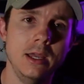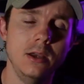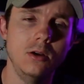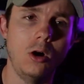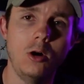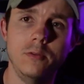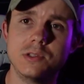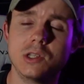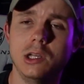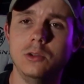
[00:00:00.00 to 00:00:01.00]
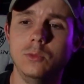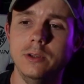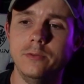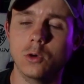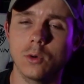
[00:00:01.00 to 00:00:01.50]
all of a sudden
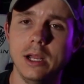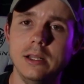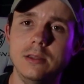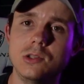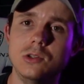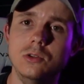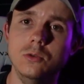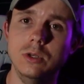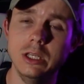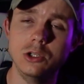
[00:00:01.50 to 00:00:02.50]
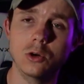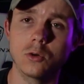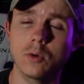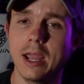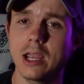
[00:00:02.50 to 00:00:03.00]
we've created this new knee jerk
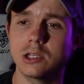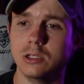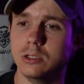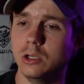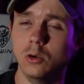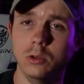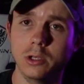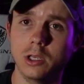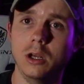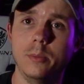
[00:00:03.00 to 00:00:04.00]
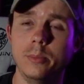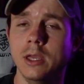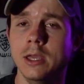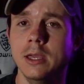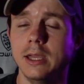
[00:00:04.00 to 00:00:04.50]
reaction to go look it up
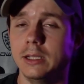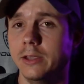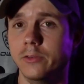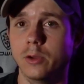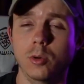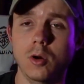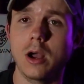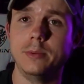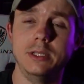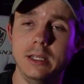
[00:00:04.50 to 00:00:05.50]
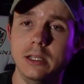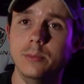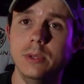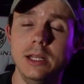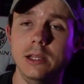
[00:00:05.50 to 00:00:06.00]
and give it a prompt and get an
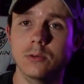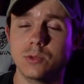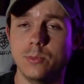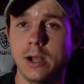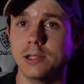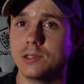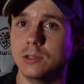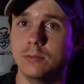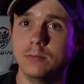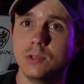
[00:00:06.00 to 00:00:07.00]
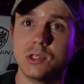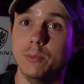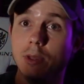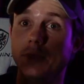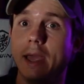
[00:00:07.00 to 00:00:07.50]
immediate response and
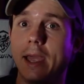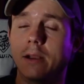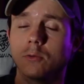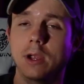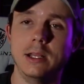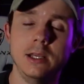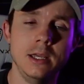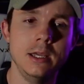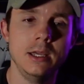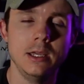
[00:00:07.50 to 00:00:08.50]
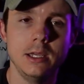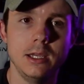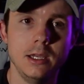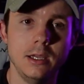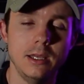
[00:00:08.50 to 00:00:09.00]
submit that, right?
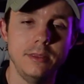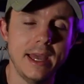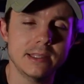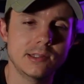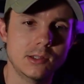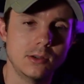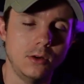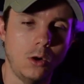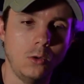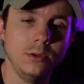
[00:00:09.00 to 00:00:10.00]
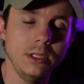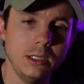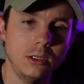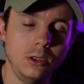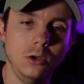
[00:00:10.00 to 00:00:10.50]
That's only
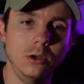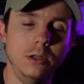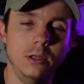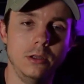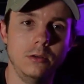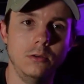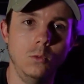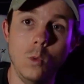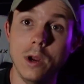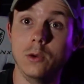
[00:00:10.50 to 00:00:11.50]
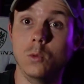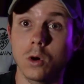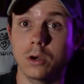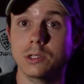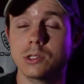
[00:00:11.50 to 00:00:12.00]
good when it
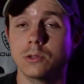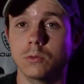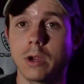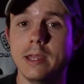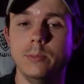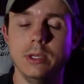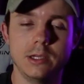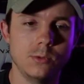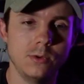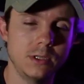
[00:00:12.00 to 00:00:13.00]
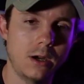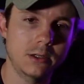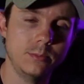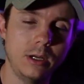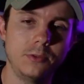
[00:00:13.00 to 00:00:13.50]
works, right? Because we've talked
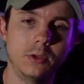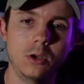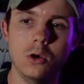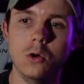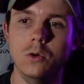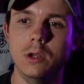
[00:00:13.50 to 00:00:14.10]
about the code,